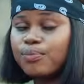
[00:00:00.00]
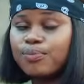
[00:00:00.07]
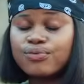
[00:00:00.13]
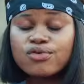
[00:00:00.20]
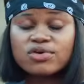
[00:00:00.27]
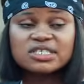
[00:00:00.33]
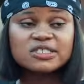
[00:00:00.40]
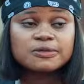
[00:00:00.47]
a
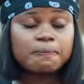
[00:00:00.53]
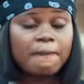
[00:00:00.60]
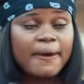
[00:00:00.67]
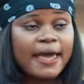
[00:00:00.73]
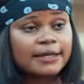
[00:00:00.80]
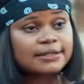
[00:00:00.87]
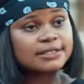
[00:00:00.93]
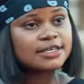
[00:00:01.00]

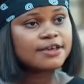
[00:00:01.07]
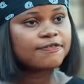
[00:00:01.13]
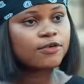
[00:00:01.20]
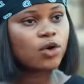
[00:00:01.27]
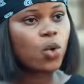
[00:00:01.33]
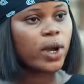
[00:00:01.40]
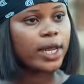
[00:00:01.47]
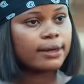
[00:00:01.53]
prospective
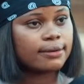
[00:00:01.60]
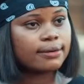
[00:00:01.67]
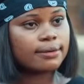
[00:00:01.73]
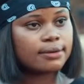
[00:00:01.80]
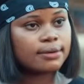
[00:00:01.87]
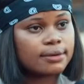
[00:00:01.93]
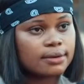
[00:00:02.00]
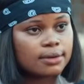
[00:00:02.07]
queen.
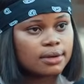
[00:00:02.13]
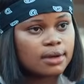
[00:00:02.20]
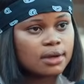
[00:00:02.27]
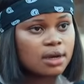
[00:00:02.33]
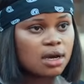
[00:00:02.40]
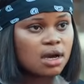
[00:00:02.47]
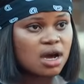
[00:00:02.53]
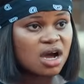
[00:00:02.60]

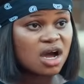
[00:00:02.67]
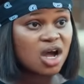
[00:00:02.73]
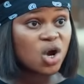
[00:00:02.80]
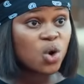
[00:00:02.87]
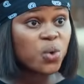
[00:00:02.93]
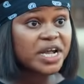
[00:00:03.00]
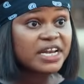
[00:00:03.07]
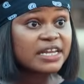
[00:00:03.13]

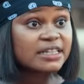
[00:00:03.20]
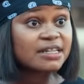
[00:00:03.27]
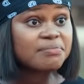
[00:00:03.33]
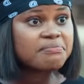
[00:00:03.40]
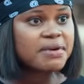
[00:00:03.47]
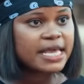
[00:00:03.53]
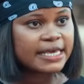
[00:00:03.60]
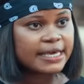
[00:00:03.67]
Queen in the
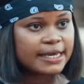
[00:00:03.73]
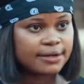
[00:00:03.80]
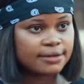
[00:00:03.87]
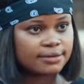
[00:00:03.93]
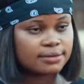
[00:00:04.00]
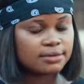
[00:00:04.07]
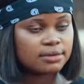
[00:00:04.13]
making.